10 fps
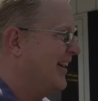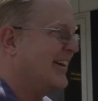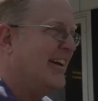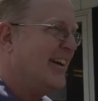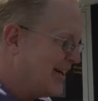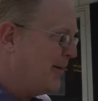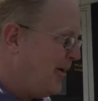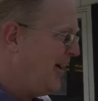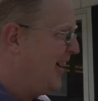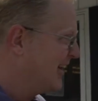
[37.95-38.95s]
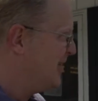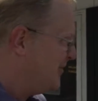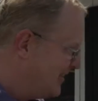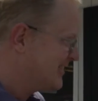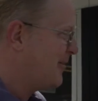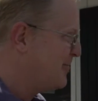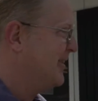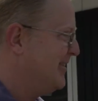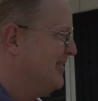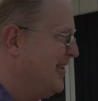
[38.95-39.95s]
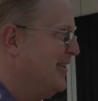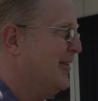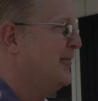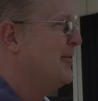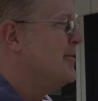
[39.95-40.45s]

Like, come on, give me something, you know.